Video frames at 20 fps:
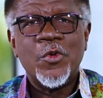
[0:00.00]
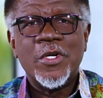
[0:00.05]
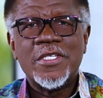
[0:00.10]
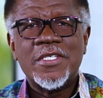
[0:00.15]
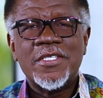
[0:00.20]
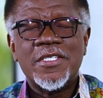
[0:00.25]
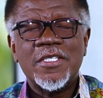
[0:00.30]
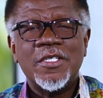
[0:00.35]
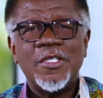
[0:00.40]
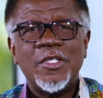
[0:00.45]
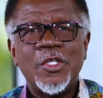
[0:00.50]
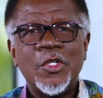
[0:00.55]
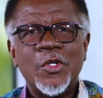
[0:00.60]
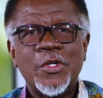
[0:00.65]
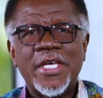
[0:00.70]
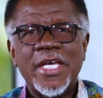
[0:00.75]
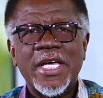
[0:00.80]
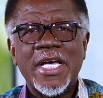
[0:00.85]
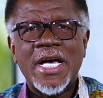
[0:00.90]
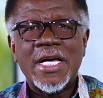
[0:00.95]
We're still
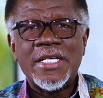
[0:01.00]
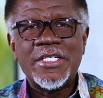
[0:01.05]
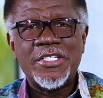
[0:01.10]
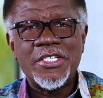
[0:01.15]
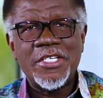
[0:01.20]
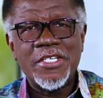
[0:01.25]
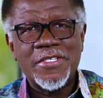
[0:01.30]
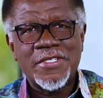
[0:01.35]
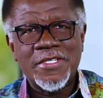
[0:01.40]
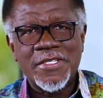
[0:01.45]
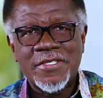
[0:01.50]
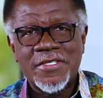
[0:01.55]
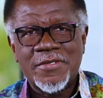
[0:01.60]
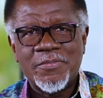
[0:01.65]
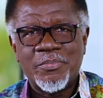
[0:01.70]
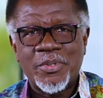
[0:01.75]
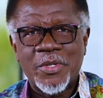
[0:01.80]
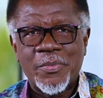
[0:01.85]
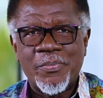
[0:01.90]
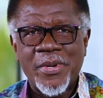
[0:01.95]
looking at Jesus
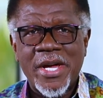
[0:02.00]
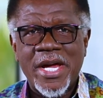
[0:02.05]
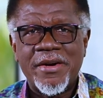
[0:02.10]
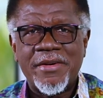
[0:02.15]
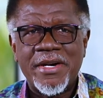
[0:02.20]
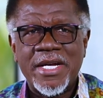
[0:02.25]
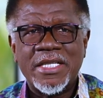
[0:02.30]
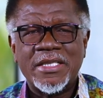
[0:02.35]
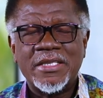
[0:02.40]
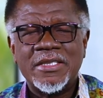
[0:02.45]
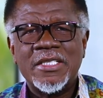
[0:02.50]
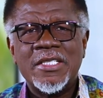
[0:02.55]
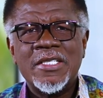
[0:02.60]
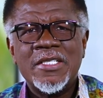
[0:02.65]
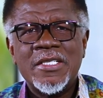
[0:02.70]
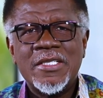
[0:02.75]
preparing